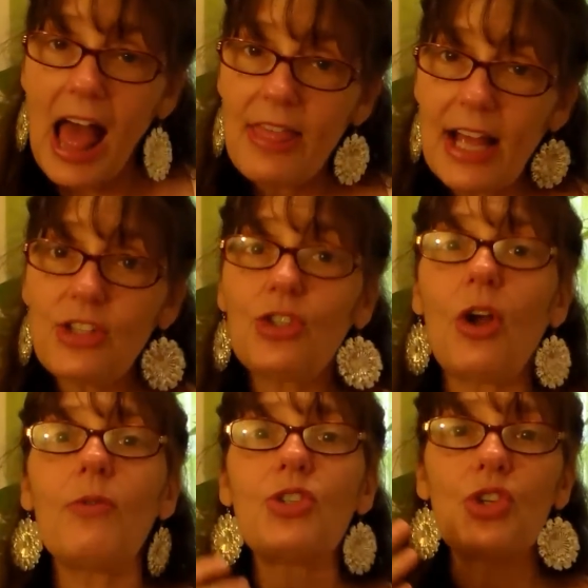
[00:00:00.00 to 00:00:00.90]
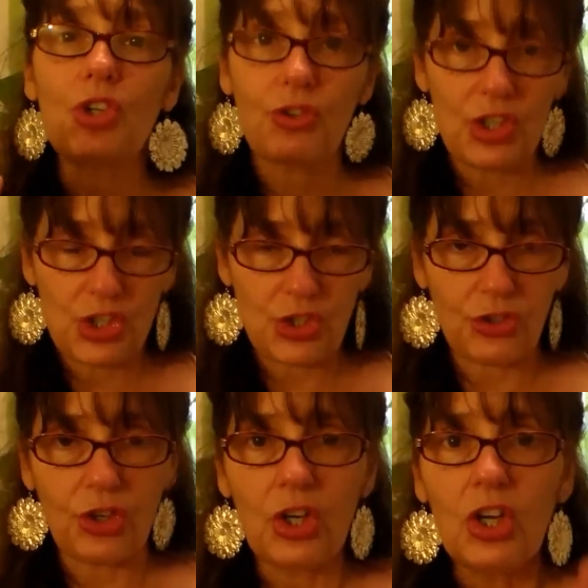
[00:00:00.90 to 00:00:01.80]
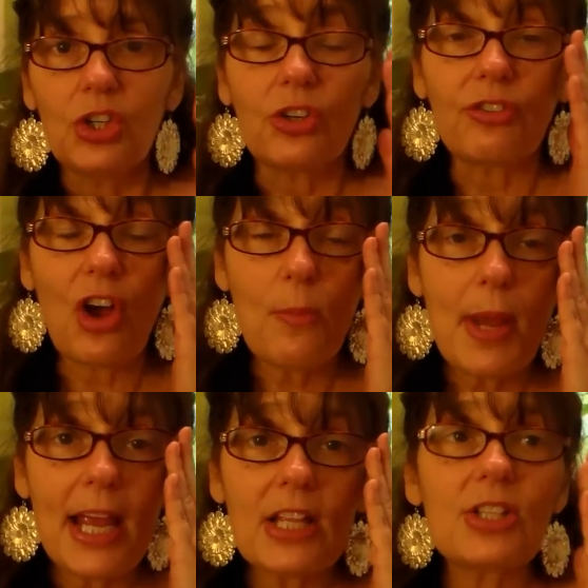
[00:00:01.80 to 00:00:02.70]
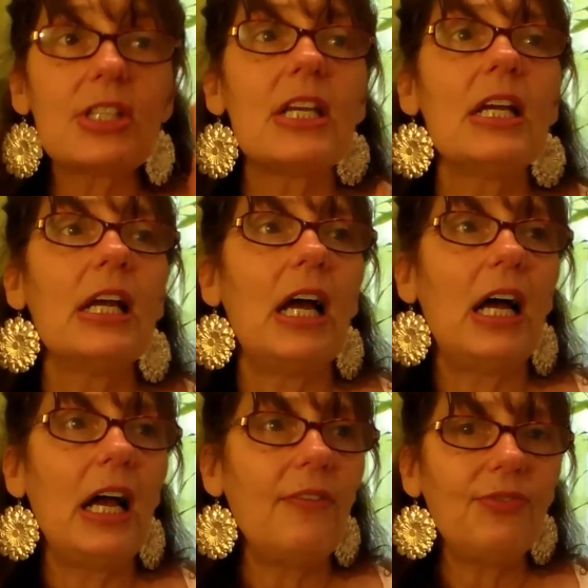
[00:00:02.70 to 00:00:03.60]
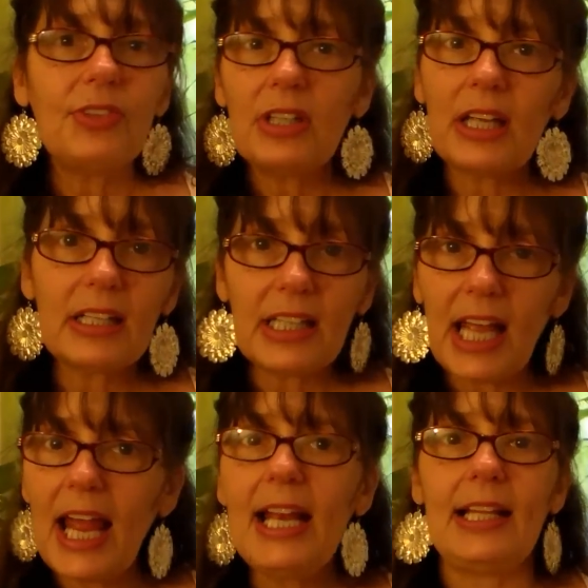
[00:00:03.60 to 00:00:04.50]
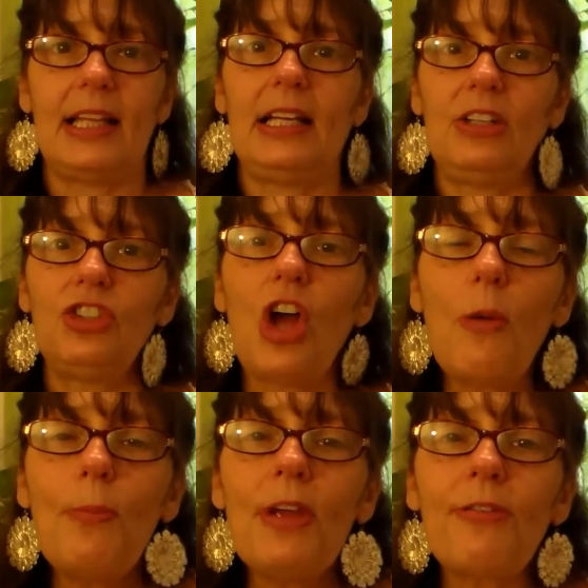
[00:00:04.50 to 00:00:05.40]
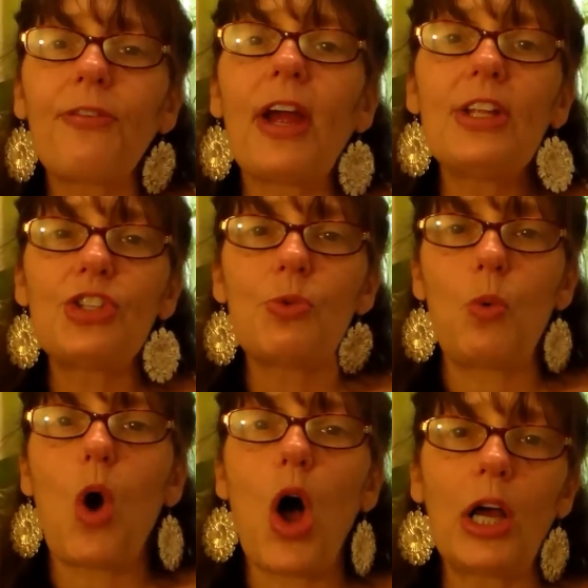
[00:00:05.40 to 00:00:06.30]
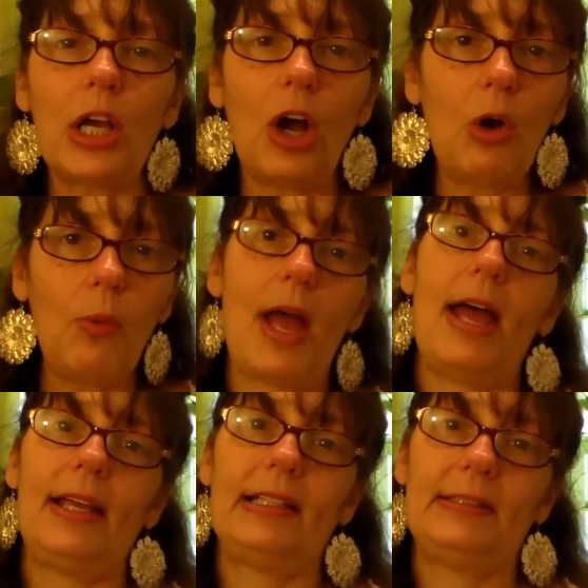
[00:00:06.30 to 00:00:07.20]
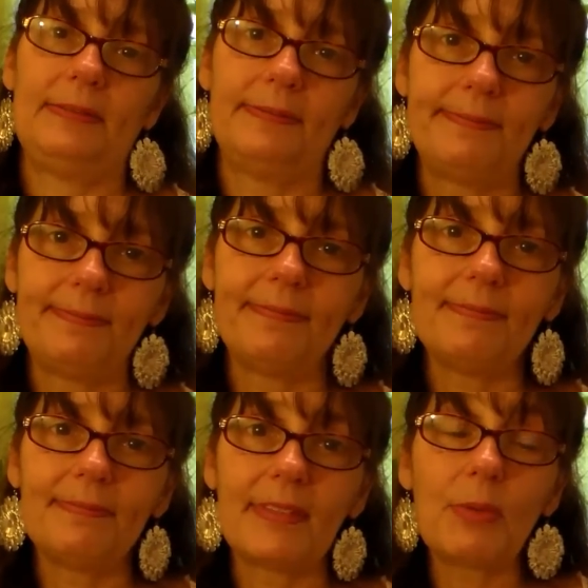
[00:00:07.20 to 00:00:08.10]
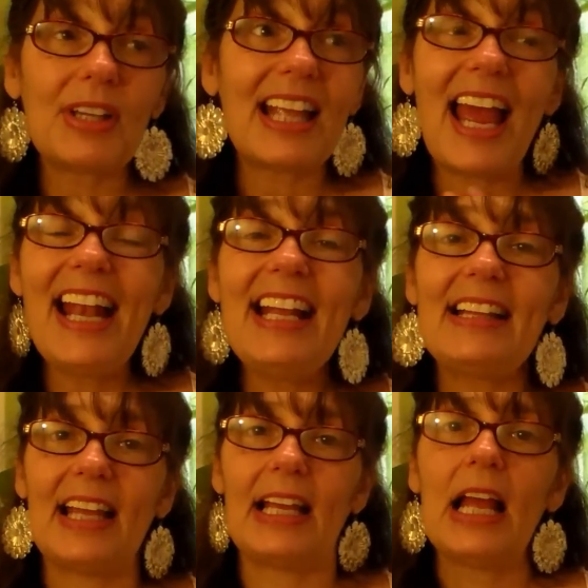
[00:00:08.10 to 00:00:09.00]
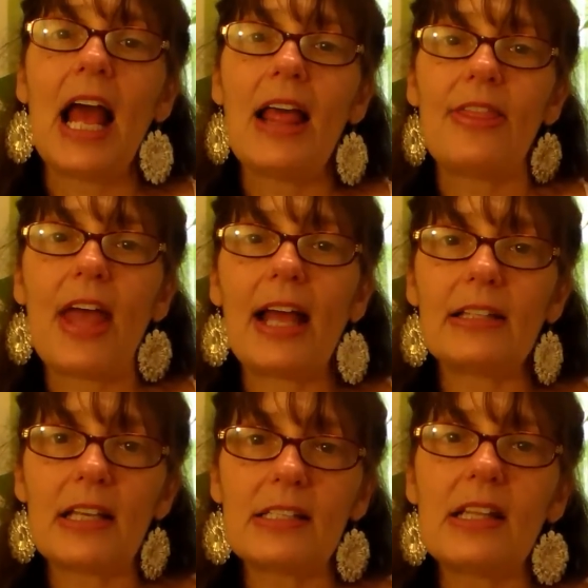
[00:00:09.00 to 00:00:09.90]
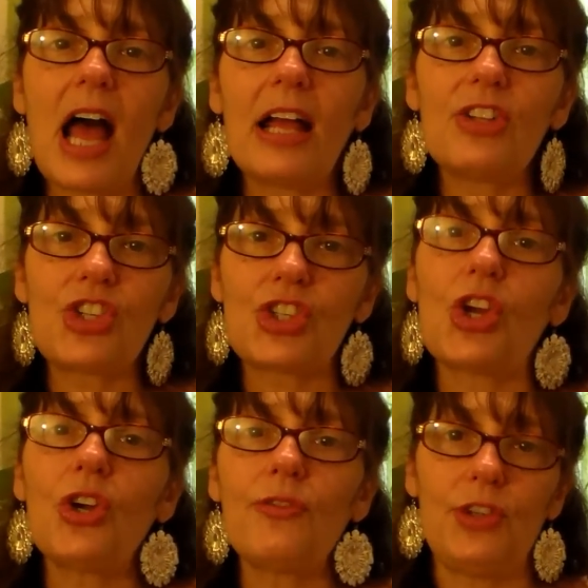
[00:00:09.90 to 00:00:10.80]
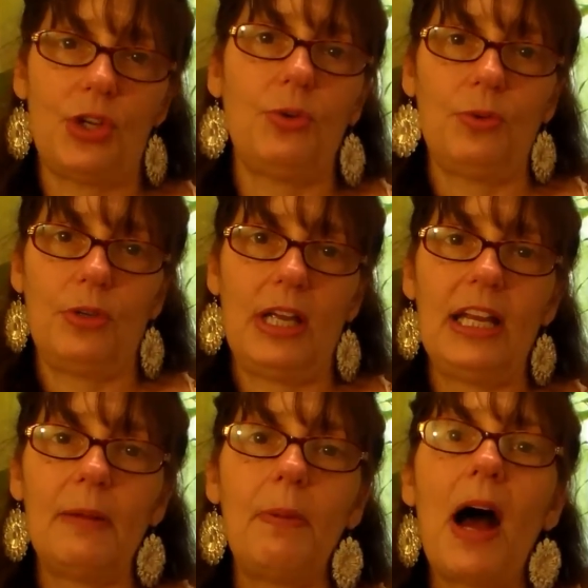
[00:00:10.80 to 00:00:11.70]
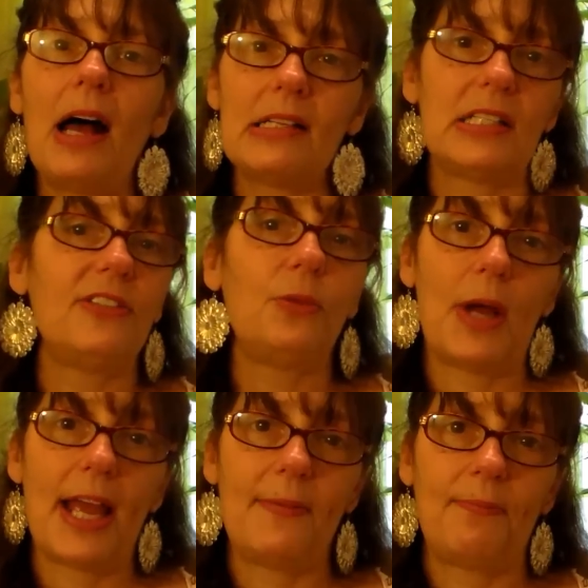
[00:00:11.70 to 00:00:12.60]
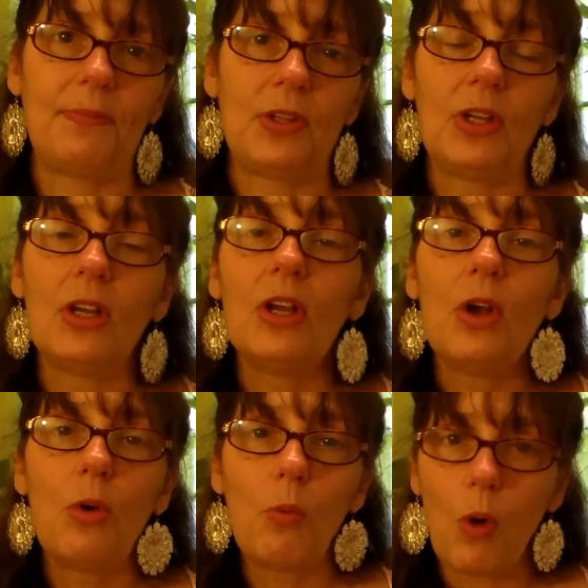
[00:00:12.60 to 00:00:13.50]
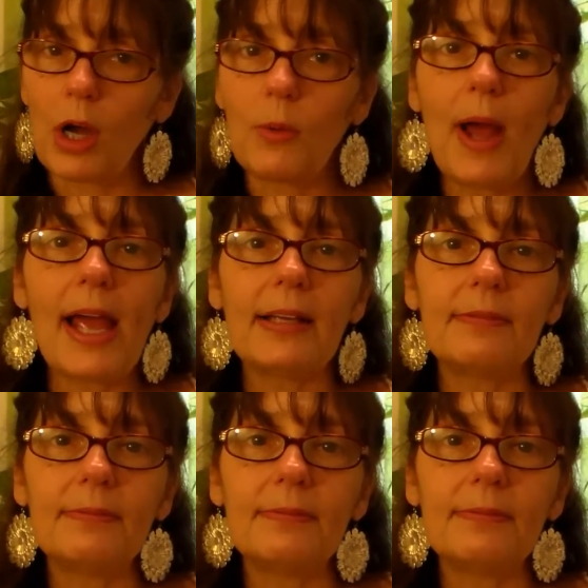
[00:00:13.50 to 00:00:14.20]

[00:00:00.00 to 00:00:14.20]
And that's going to increase your romance, anything. Don't be afraid to walk away with anything that does not serve you in a positive way. Walk away.